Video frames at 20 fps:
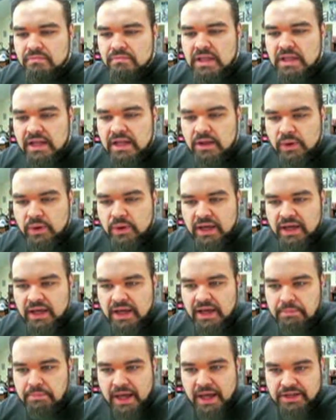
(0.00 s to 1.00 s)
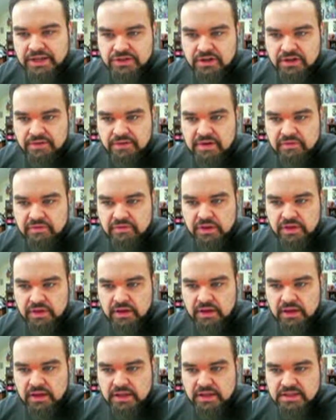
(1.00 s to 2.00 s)
Anyway, I masked off
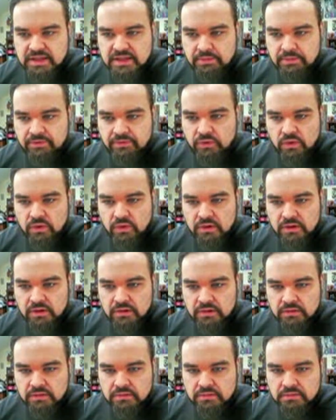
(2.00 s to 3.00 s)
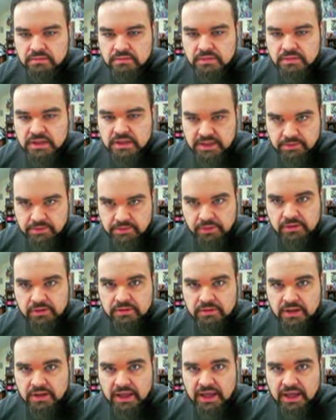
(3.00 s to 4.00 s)
everything except for the
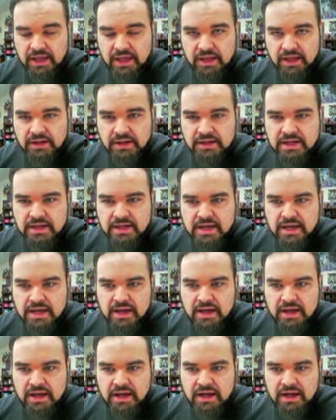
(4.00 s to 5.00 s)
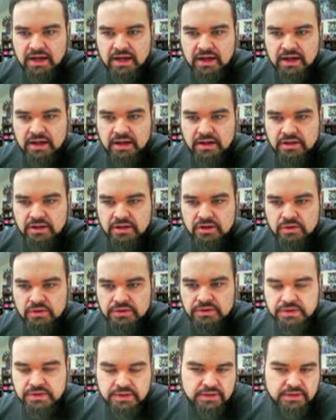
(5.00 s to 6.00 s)
temple and
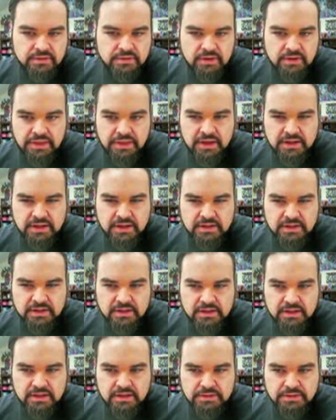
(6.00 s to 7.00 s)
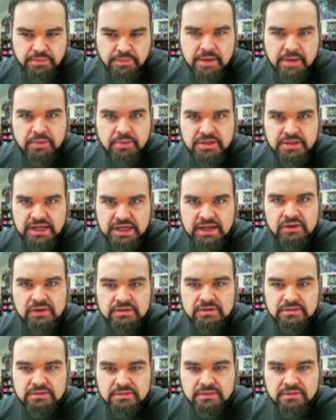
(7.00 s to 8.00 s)
used, I think, a paper
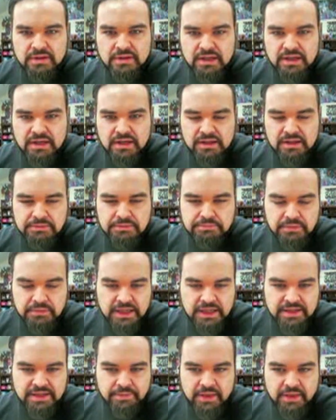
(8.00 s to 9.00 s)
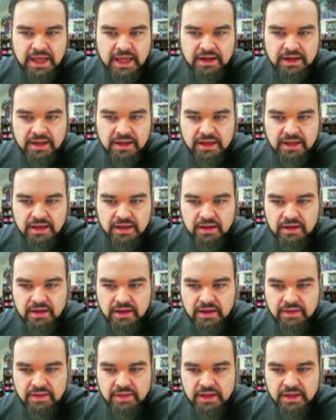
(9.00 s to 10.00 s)
towel. I dipped that in ink
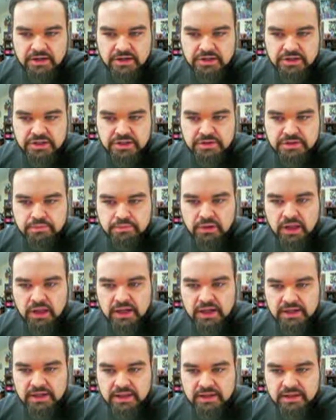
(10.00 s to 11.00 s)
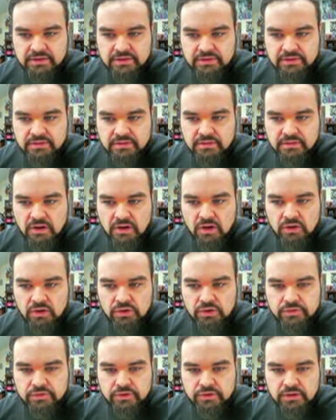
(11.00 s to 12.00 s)
and then just blotted it all
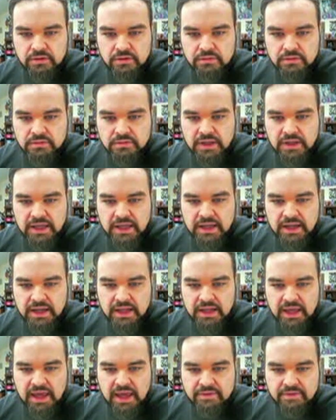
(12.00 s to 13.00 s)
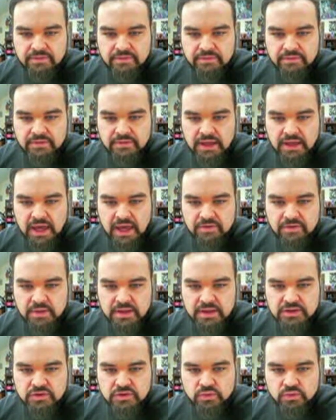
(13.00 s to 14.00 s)
over, and it gave me
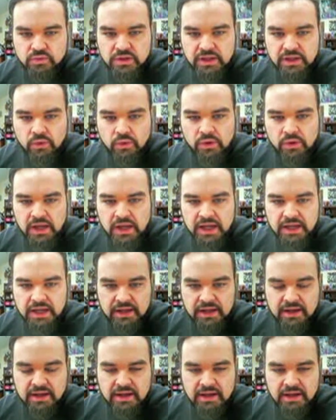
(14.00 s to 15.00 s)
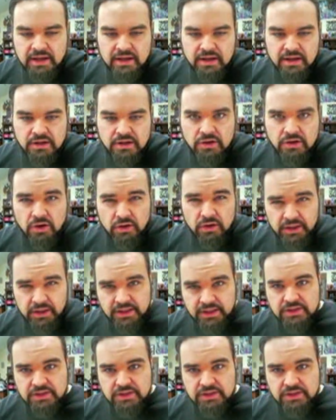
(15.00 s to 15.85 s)
this really organic, gnarly